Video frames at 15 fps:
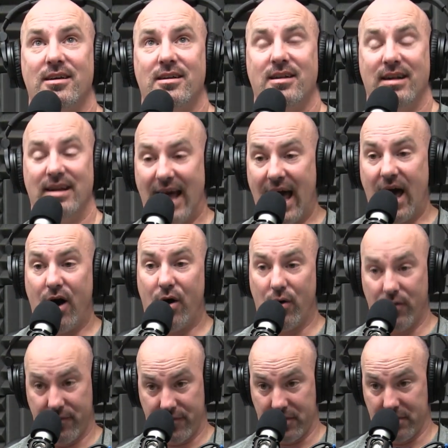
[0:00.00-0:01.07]

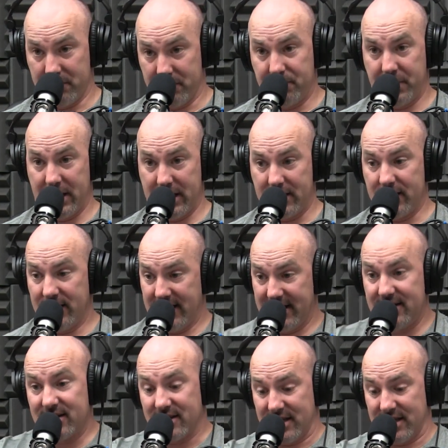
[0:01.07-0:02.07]
now from being into